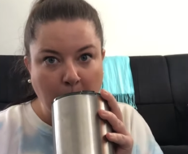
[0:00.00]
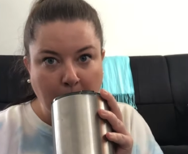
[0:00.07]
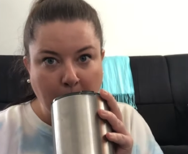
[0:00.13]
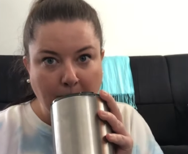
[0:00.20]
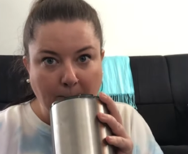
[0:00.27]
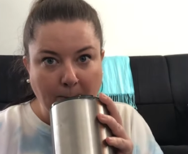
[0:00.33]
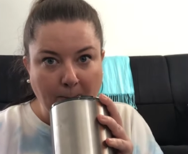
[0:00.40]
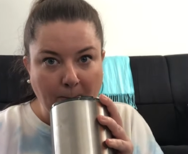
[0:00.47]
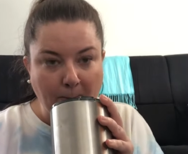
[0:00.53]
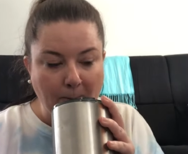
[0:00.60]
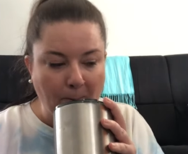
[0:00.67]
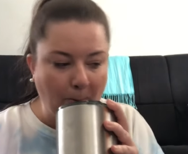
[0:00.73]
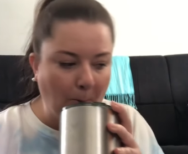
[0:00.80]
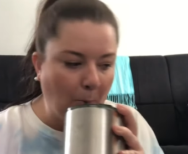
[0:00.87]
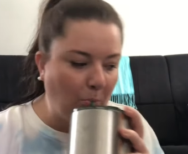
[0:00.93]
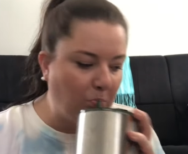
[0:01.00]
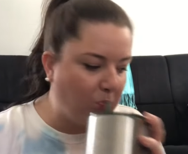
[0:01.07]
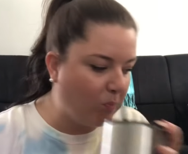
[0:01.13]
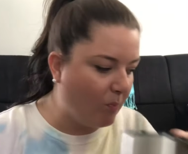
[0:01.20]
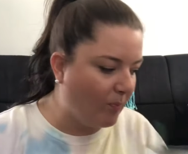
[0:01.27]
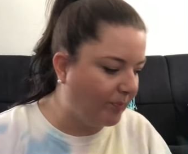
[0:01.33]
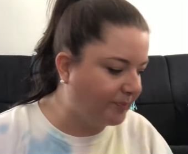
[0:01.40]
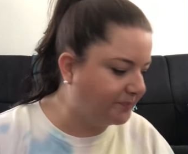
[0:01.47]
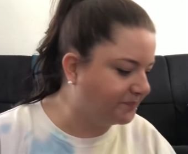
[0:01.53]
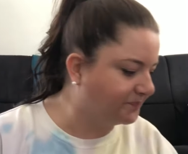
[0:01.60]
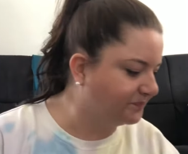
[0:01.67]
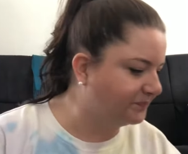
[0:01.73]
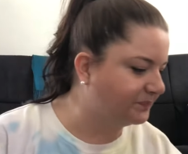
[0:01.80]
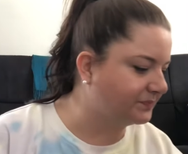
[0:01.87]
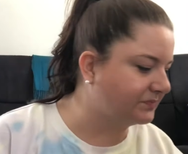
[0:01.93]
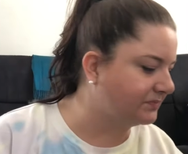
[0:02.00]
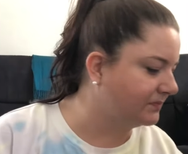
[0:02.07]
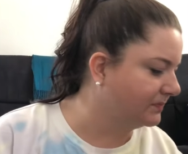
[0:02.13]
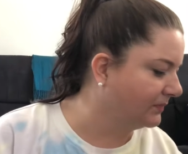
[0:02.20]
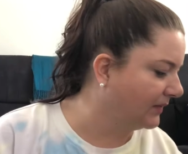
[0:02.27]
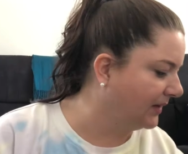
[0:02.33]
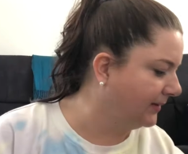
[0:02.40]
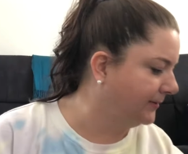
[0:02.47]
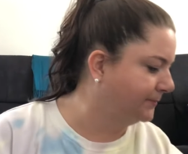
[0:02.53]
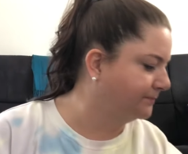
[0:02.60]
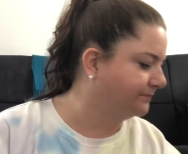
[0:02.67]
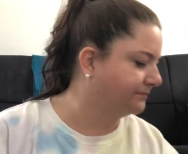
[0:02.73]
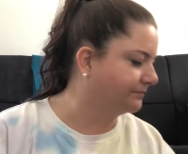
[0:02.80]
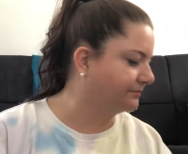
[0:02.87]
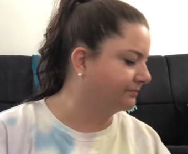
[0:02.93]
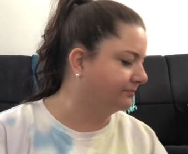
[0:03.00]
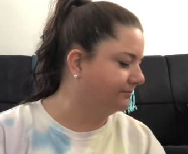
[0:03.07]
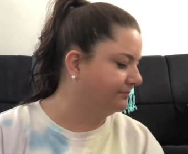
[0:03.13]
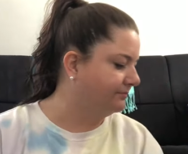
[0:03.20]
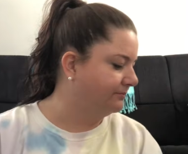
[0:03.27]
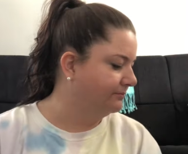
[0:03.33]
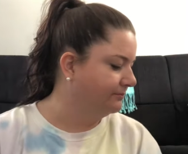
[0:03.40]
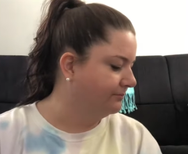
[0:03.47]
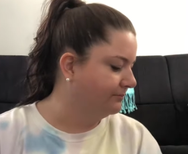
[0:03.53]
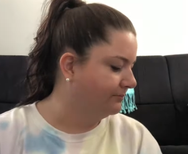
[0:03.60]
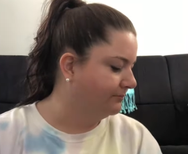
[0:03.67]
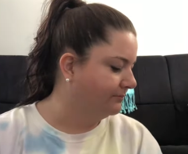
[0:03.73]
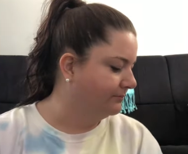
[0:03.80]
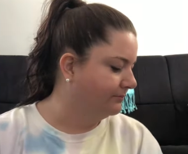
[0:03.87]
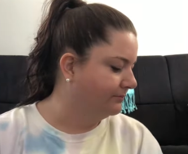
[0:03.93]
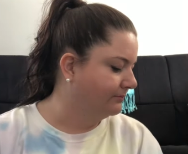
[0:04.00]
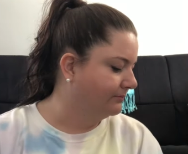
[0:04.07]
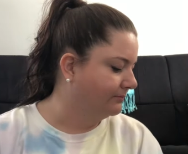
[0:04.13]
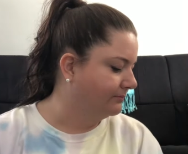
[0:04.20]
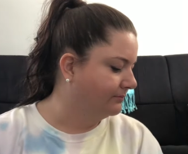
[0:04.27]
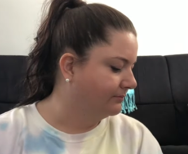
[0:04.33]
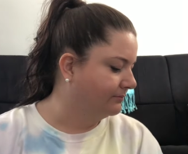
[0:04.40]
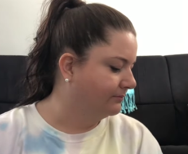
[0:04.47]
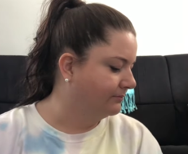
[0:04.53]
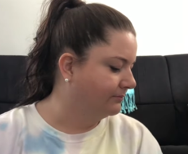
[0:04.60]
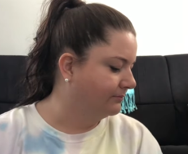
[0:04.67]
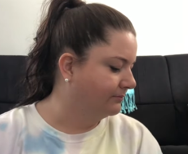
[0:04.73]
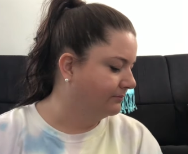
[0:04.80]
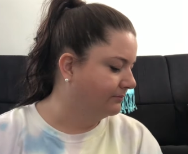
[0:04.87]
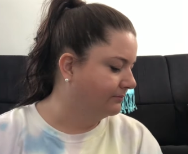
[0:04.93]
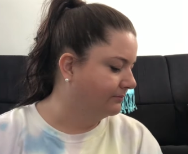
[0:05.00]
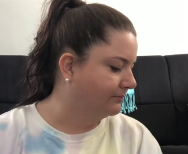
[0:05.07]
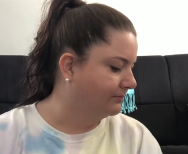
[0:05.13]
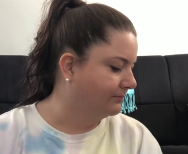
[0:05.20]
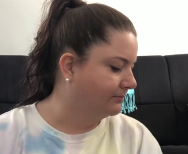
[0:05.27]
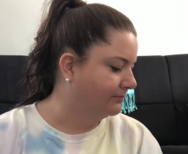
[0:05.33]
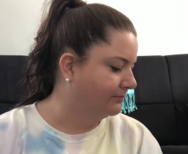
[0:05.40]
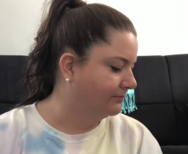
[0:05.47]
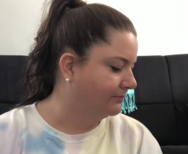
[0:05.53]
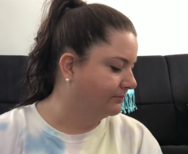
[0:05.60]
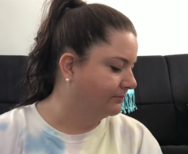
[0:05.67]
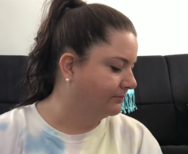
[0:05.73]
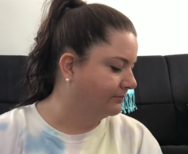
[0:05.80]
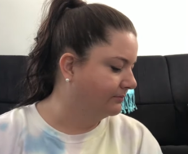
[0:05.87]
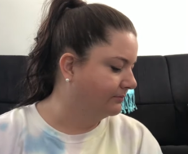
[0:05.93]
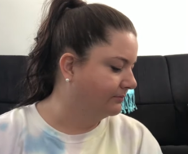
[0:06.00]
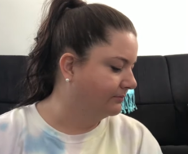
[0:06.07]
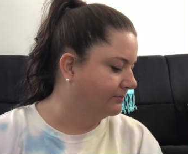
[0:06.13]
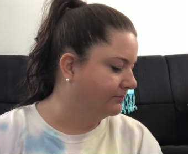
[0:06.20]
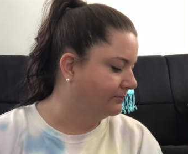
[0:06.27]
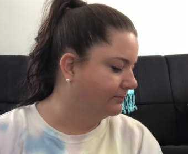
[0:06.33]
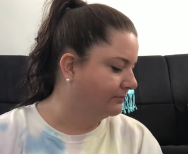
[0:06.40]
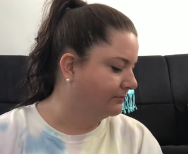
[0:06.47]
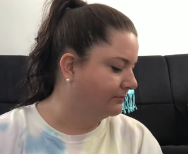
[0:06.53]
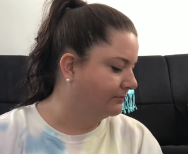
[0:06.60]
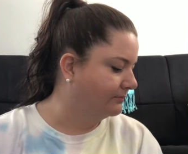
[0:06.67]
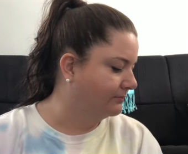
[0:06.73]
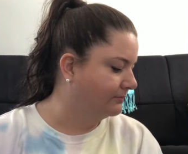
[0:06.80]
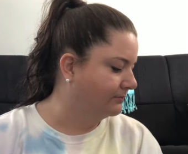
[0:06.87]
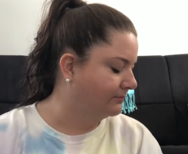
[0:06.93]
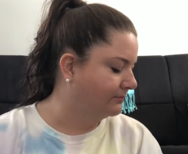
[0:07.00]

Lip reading: No one is speaking in this clip.